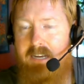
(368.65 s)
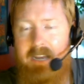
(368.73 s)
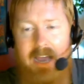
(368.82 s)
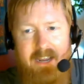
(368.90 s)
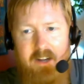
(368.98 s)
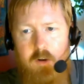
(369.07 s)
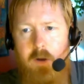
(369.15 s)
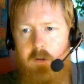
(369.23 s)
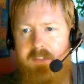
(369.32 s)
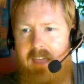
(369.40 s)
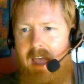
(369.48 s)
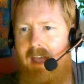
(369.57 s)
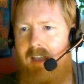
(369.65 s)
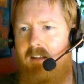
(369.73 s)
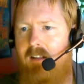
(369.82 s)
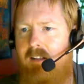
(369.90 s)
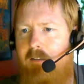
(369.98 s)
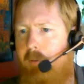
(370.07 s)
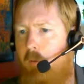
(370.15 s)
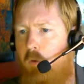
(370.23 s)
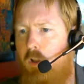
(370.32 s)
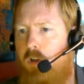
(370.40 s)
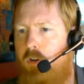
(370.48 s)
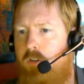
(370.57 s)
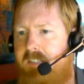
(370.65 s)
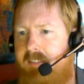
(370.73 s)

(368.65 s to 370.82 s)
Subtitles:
I agree with that, but will lose in